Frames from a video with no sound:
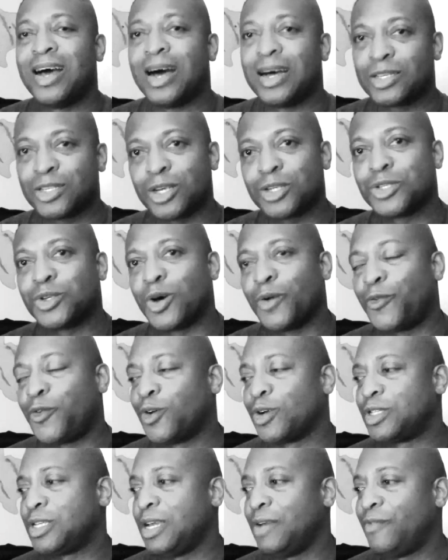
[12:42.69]
I saw
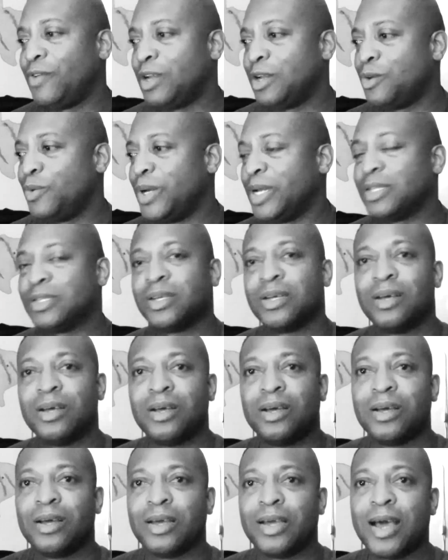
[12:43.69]
Souflo TV do it.
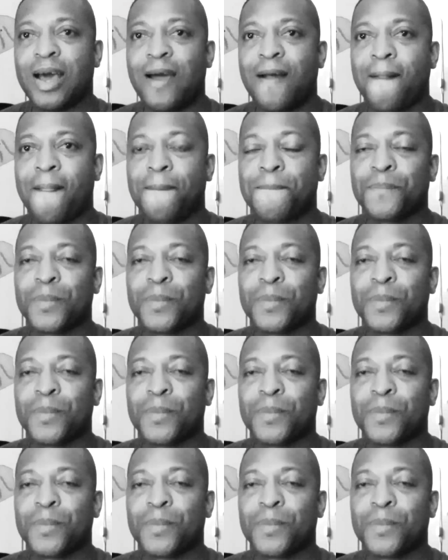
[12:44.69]
Yeah?